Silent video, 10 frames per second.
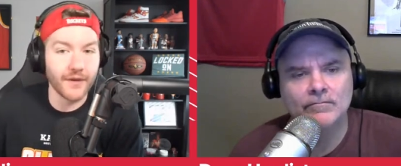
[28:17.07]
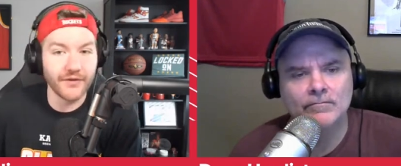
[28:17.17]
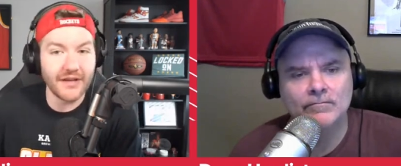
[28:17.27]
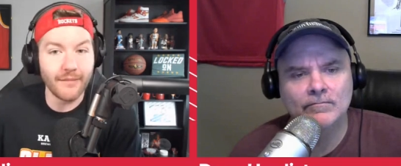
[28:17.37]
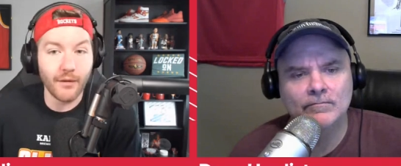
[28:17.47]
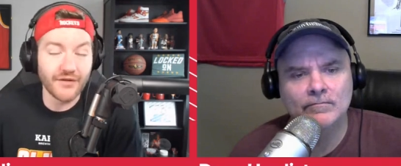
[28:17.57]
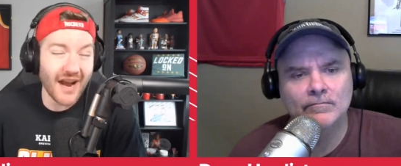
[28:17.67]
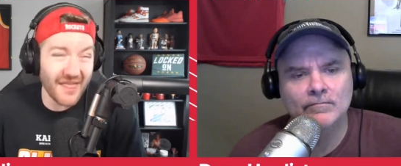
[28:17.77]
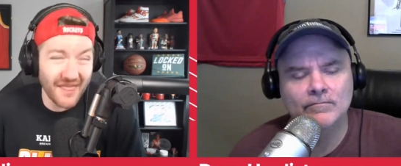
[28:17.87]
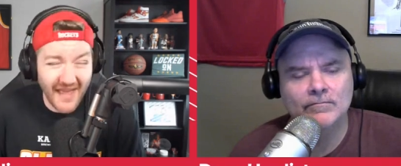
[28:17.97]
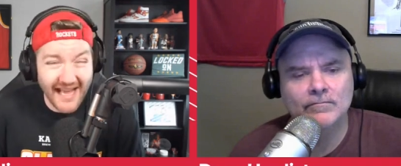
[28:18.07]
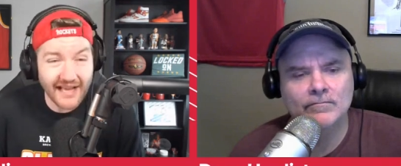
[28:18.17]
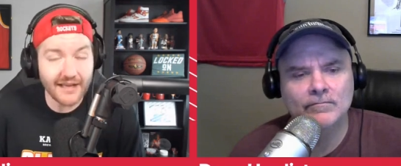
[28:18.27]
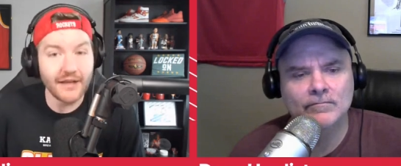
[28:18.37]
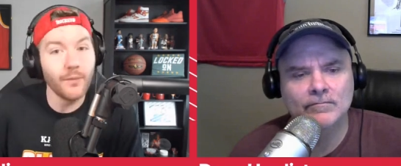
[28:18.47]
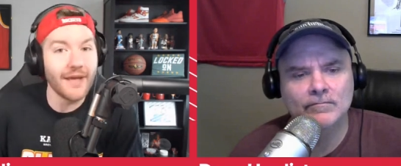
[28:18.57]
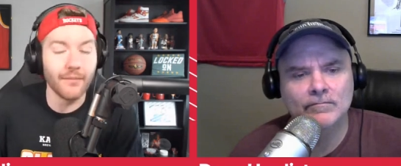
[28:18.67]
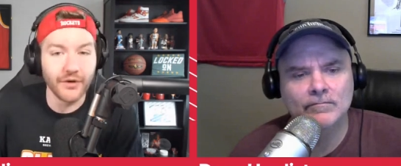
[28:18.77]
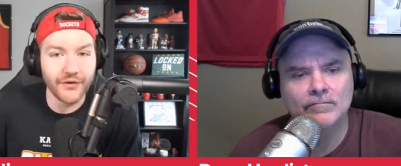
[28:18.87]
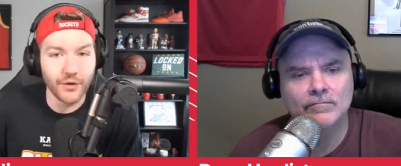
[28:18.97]
Speaker 1: for their teammate, which I think he'll be
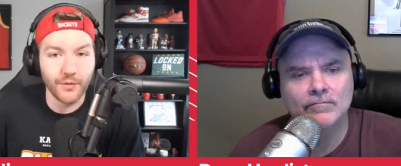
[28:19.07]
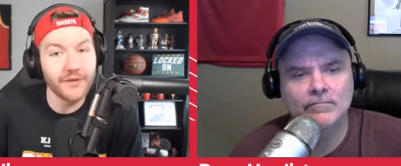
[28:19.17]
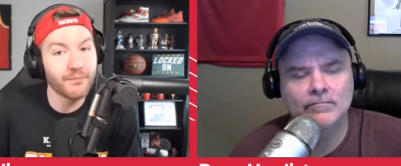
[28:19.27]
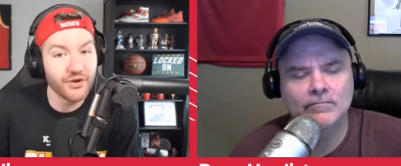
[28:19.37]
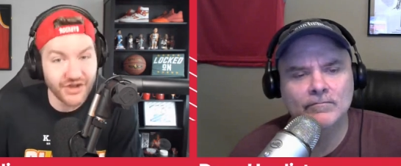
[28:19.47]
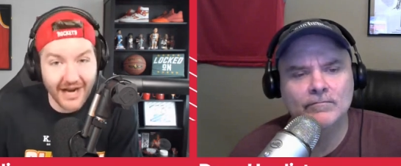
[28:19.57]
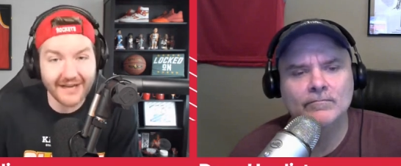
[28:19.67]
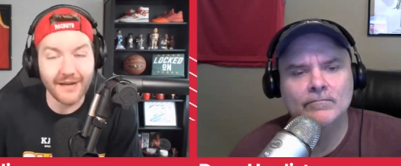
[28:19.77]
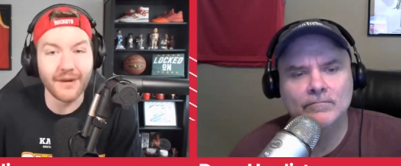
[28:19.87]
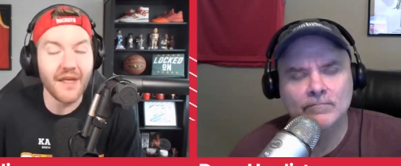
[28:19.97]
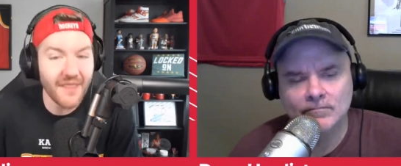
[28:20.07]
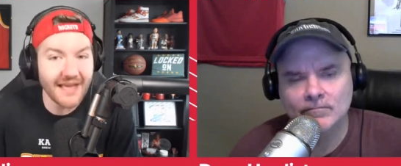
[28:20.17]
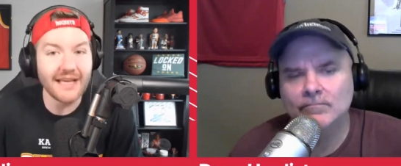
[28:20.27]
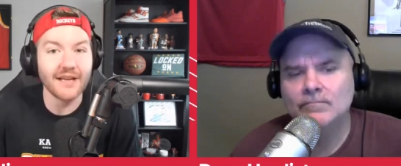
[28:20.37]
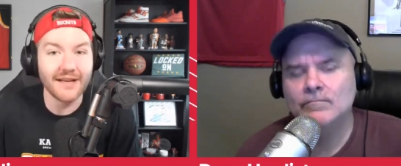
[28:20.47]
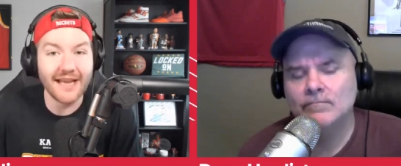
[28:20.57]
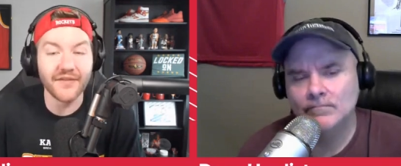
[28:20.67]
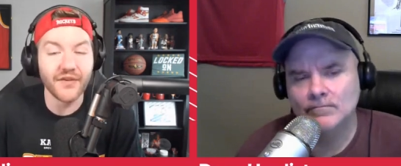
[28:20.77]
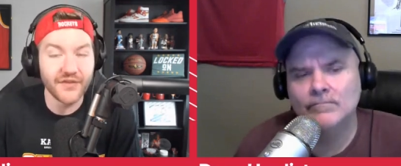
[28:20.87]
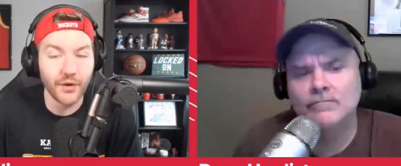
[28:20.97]
able to do. It's projecting, but I think he could he
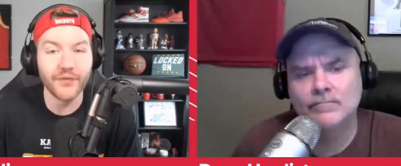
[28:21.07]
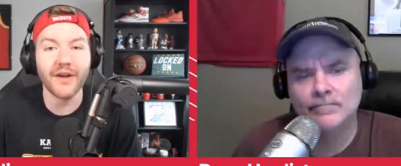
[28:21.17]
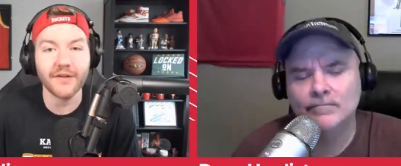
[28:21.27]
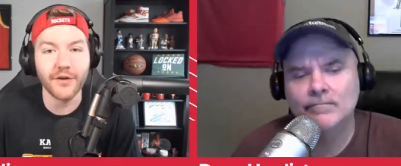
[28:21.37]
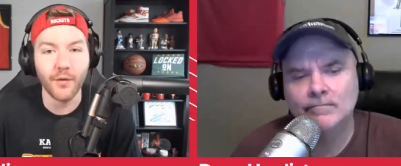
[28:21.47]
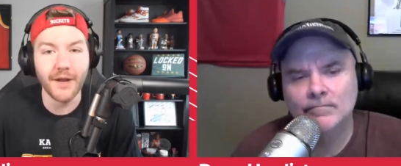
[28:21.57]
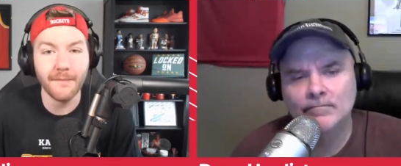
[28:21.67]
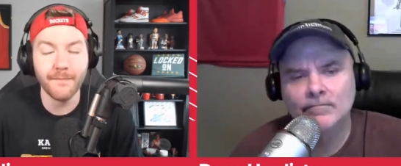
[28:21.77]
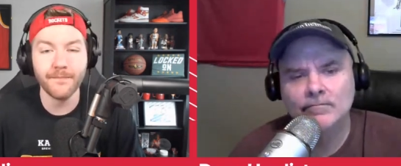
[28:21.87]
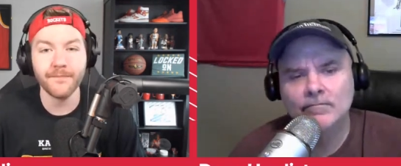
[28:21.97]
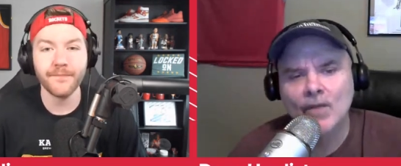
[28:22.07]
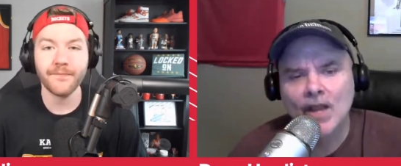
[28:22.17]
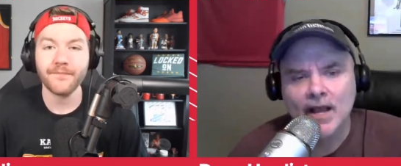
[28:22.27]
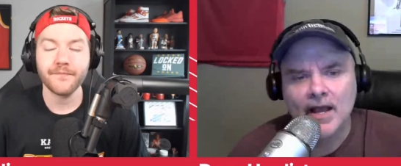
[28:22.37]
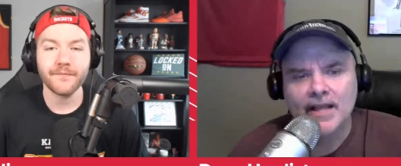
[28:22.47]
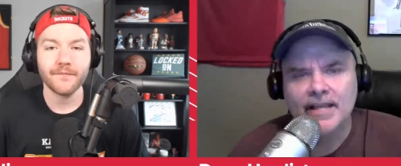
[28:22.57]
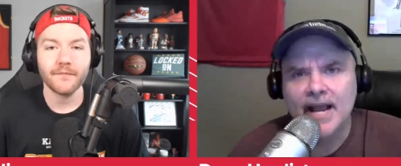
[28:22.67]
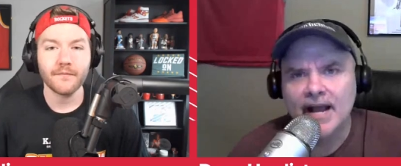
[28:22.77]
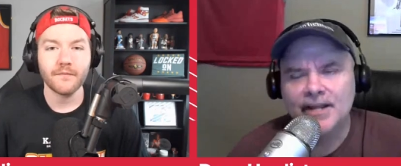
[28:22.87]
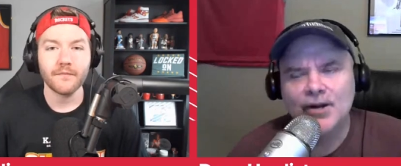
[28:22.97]
has the skill set to do it.
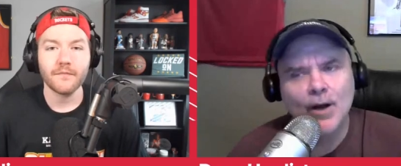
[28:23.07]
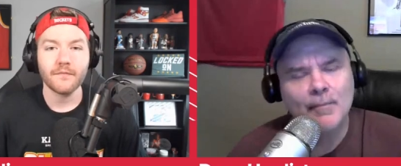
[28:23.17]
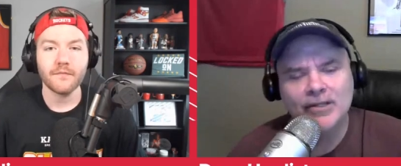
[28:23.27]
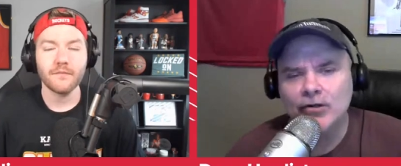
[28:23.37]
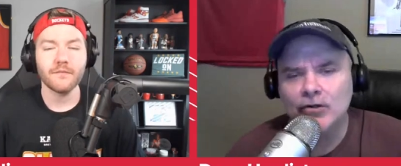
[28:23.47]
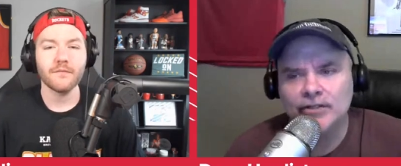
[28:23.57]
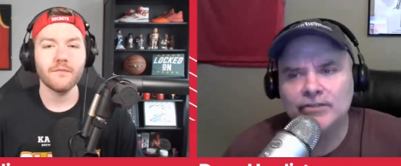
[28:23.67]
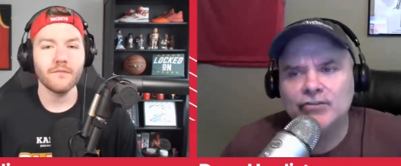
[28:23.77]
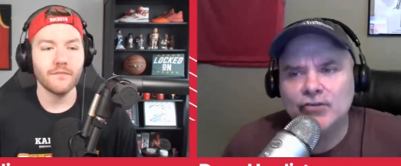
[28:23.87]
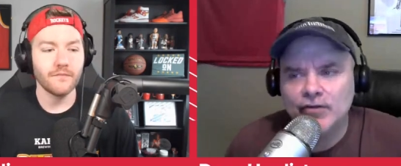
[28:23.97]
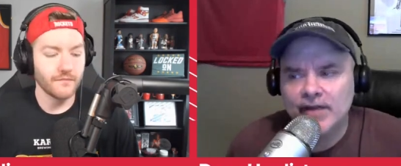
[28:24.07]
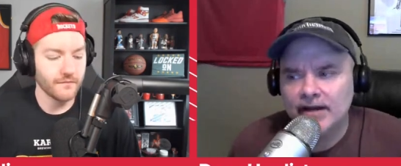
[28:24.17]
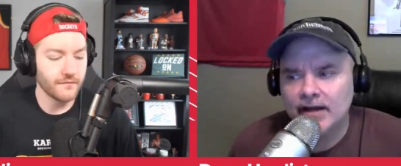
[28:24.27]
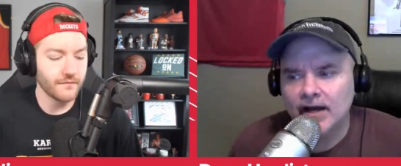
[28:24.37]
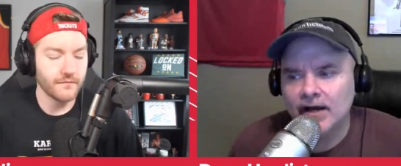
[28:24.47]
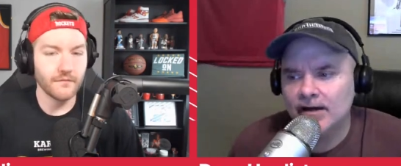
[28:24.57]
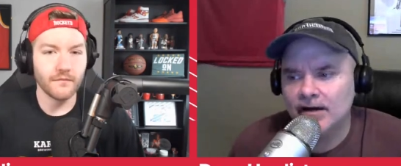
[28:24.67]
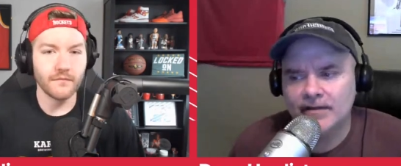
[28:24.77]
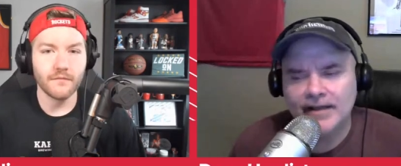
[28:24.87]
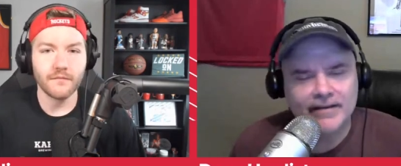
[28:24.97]
Speaker 2: Yeah, you know, I'm a little concerned that uh,
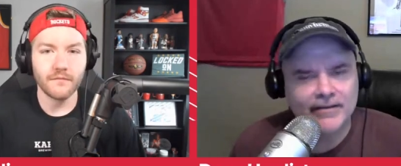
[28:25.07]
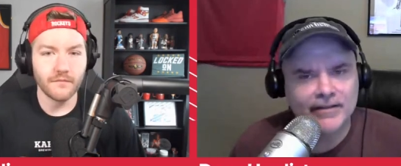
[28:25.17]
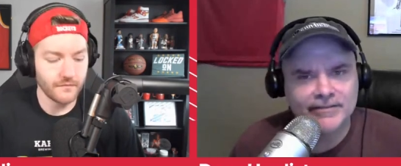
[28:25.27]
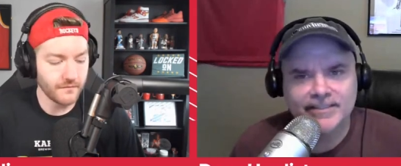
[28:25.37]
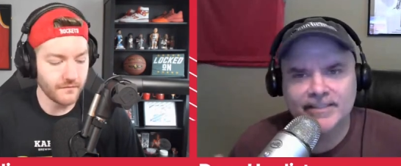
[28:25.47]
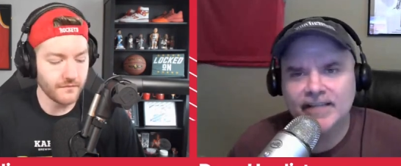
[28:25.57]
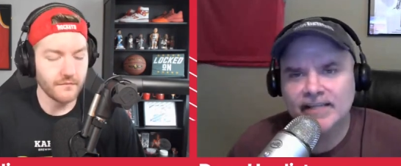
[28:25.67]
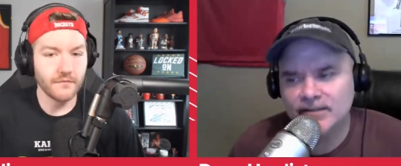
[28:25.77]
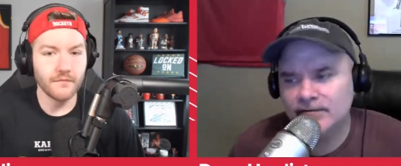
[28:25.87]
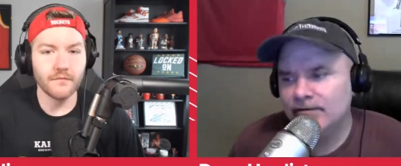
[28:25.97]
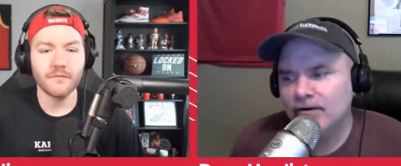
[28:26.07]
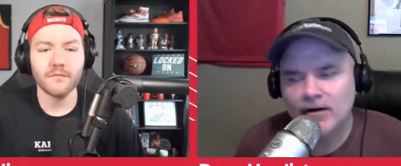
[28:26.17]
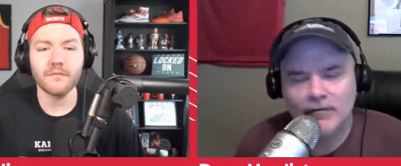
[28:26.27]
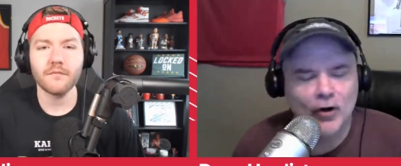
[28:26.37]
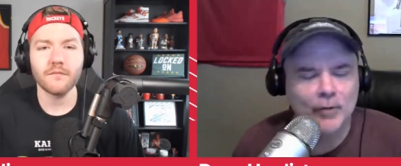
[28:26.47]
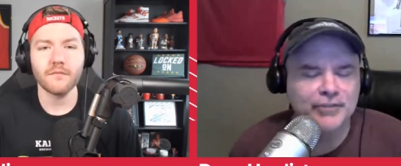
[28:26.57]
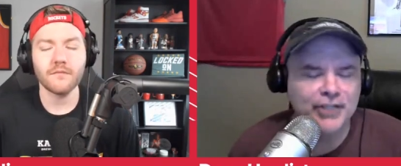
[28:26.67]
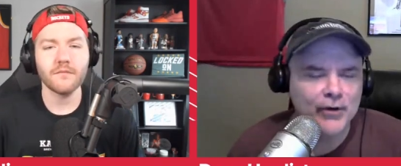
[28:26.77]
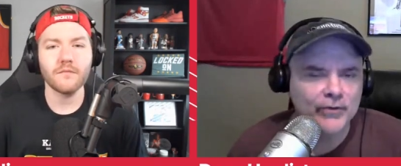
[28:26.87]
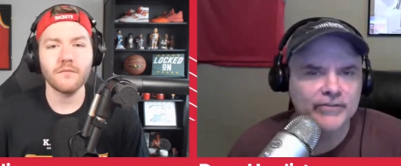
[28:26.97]
that the success of of Herb
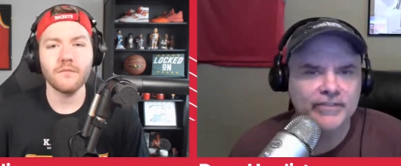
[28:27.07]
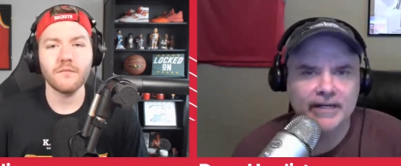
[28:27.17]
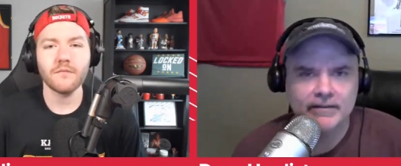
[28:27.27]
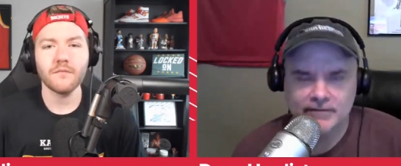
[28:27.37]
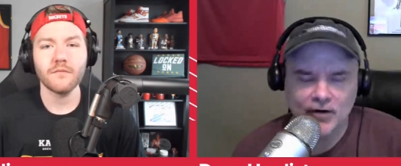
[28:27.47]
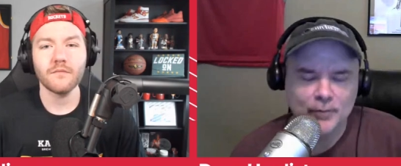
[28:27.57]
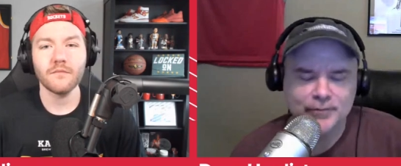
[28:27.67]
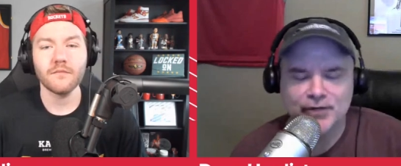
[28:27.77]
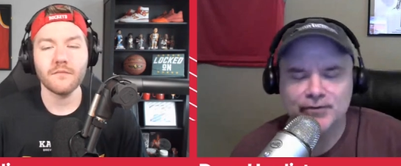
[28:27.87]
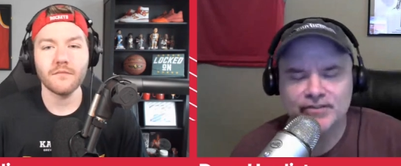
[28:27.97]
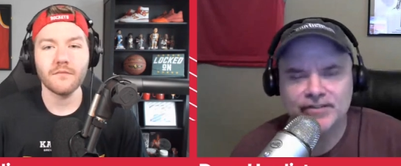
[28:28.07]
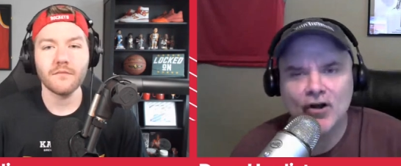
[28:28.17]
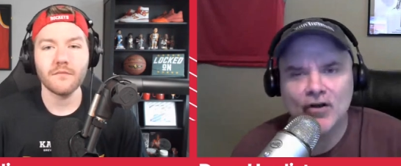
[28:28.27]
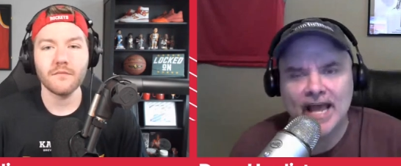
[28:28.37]
Jones and Herb Jones is in all